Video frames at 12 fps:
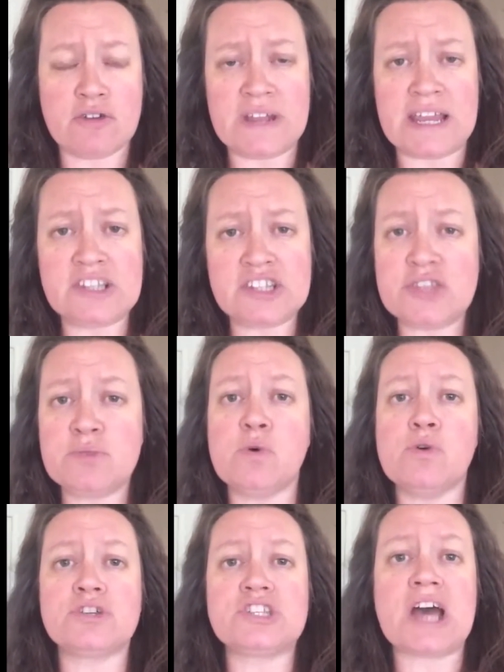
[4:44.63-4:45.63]
into the
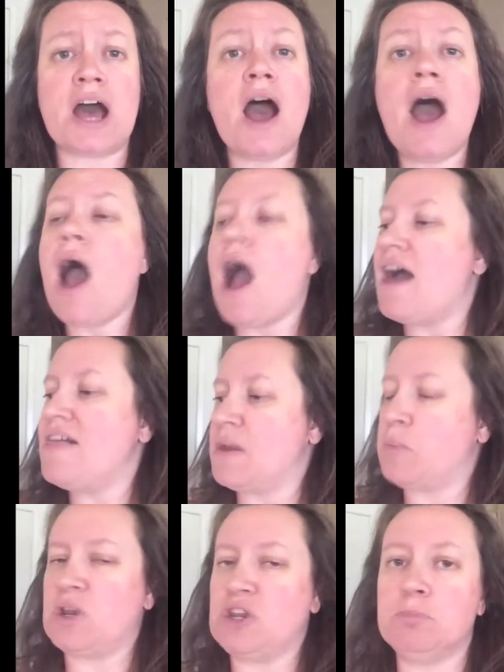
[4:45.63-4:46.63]
water, and
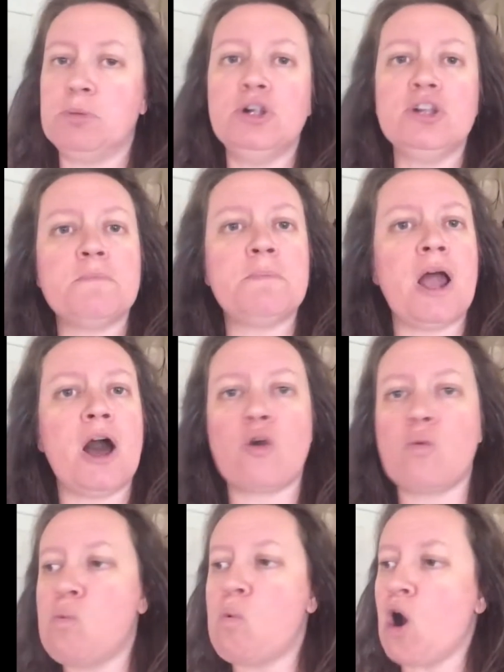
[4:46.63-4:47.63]
then when you pull the plug,
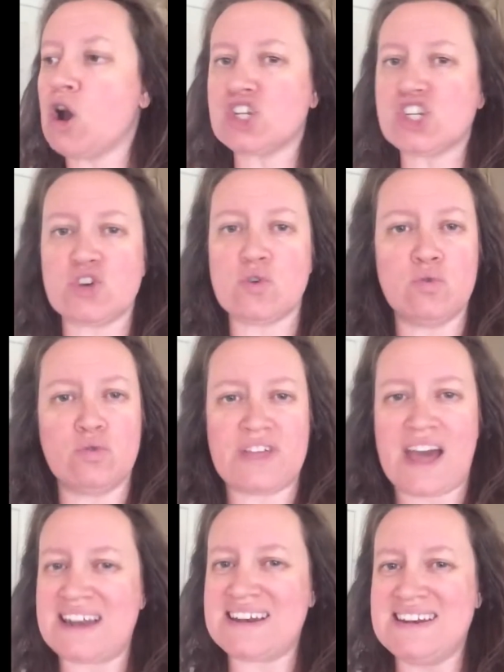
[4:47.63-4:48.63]
watch all
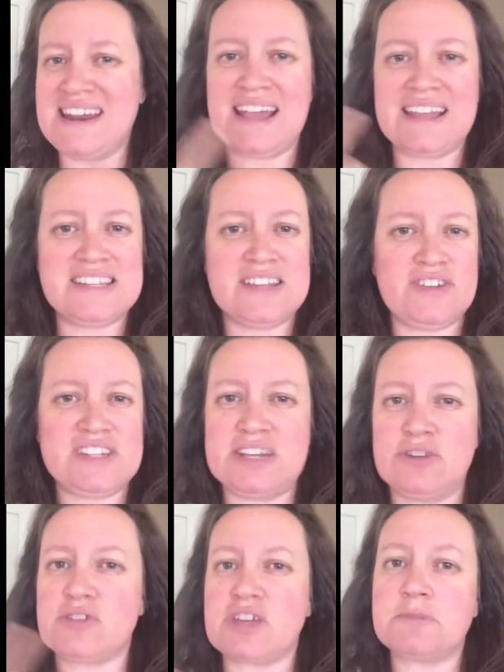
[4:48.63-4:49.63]
that negativity
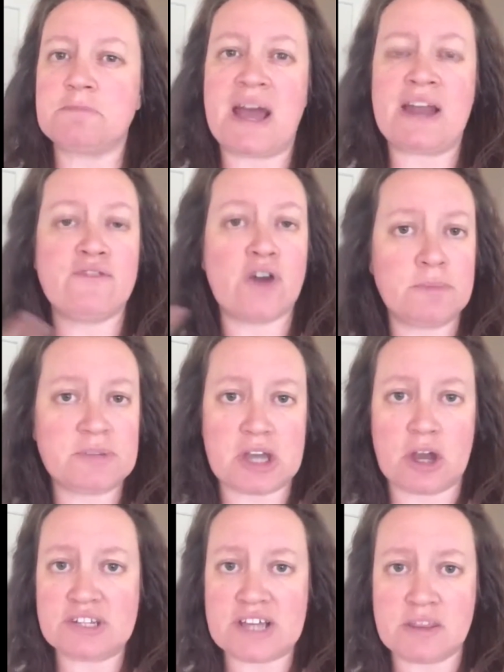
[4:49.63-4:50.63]
and all those bad vibes
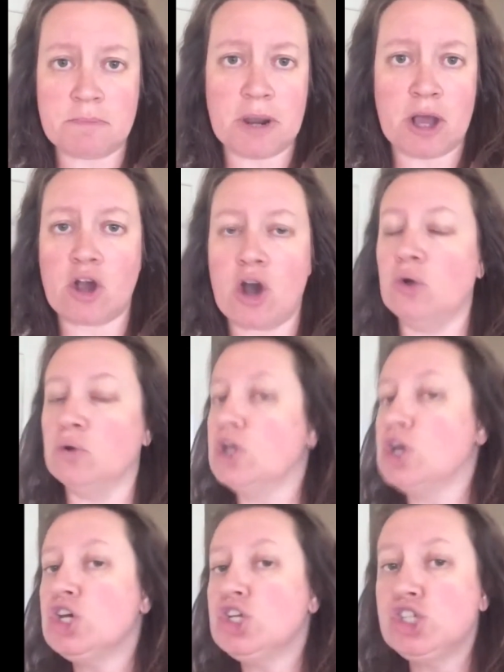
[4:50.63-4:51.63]
go down the plug hole.
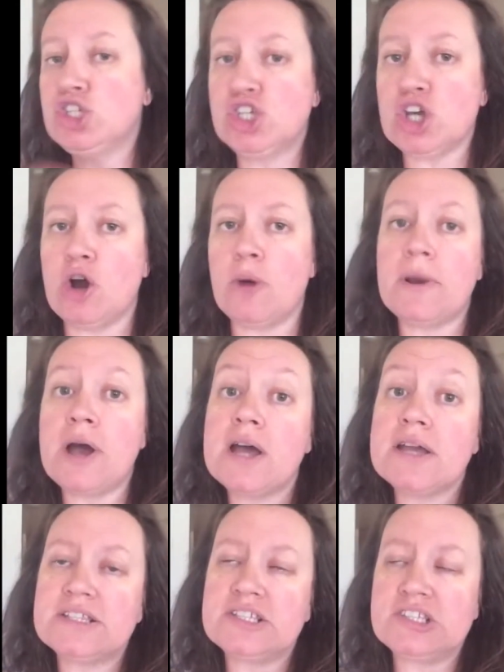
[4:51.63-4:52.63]
Job
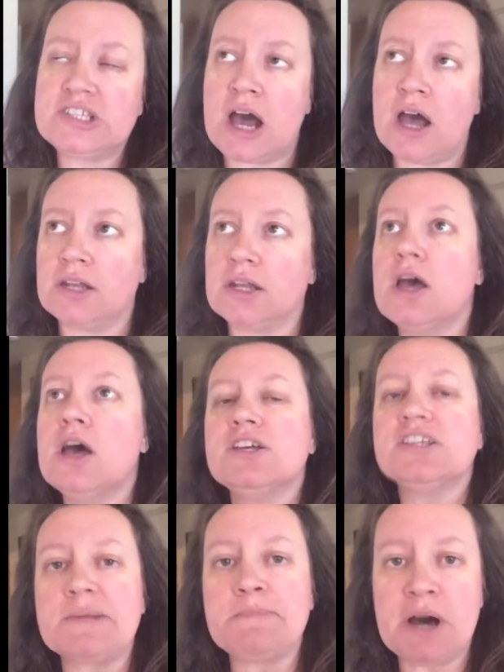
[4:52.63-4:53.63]
done.
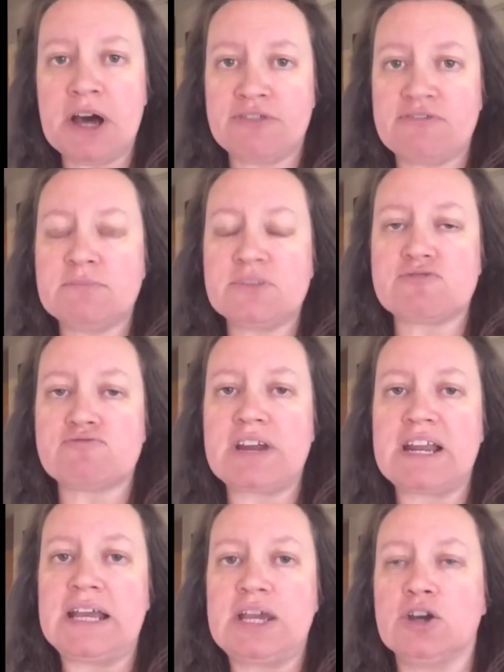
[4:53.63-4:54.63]
So bathrooms are
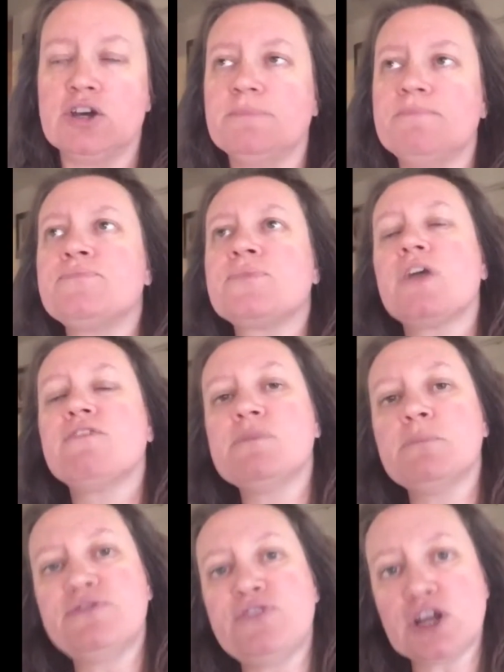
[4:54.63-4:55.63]
really good.
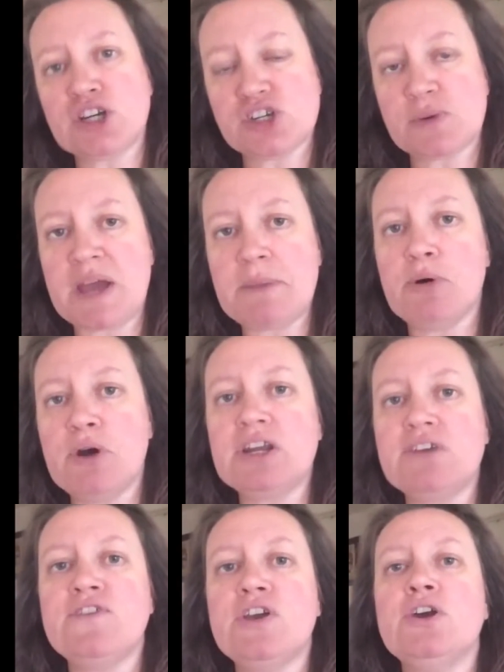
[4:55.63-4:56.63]
From a feng shui point
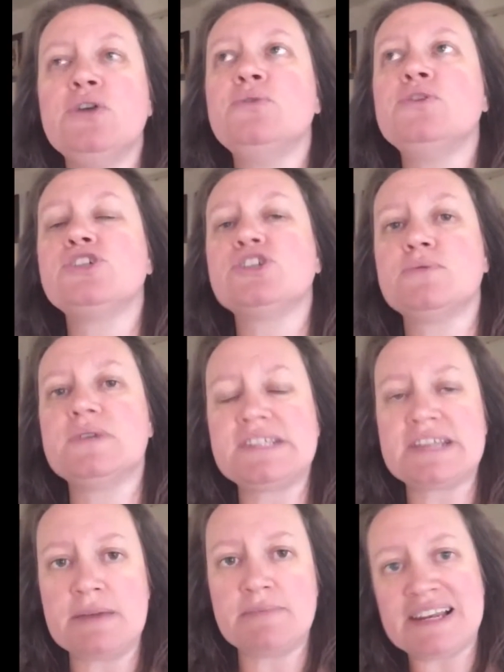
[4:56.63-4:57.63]
of view, you should always
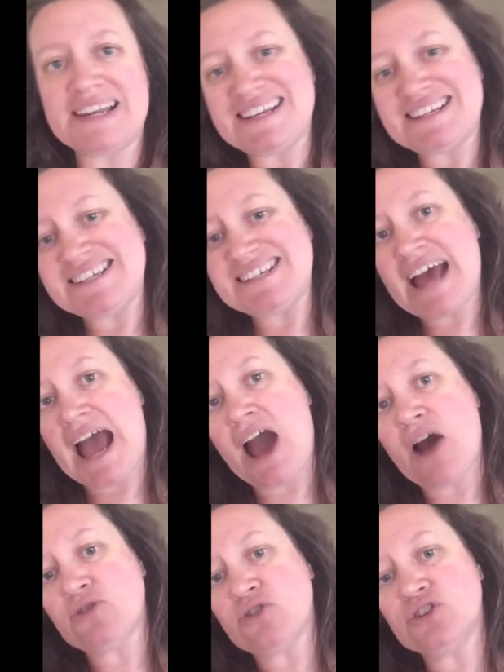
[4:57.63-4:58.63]
keep the lid
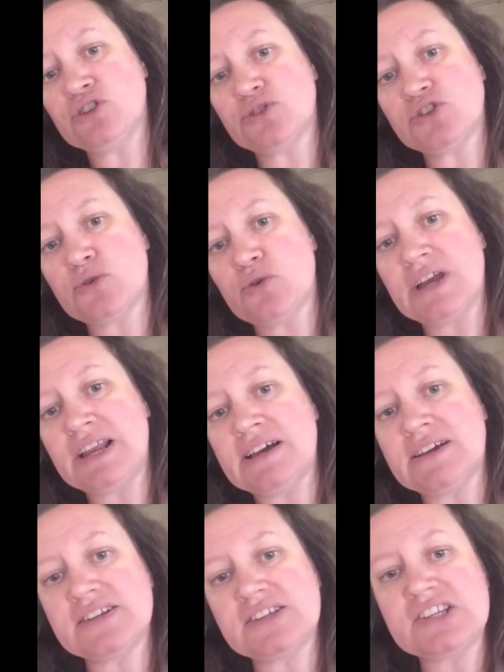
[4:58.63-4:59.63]
down on your
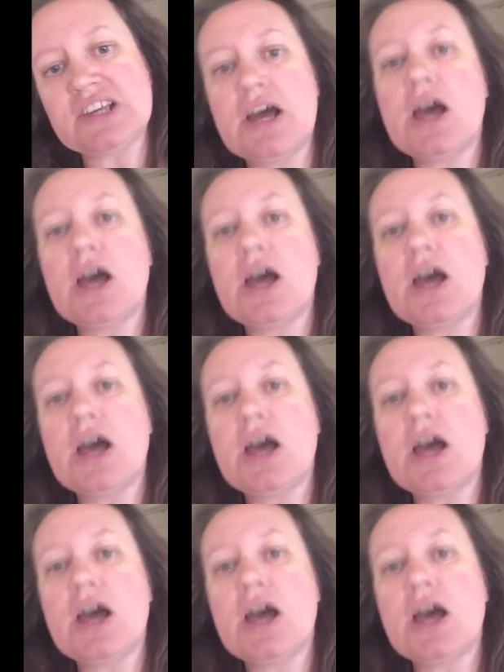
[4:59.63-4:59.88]
toilet.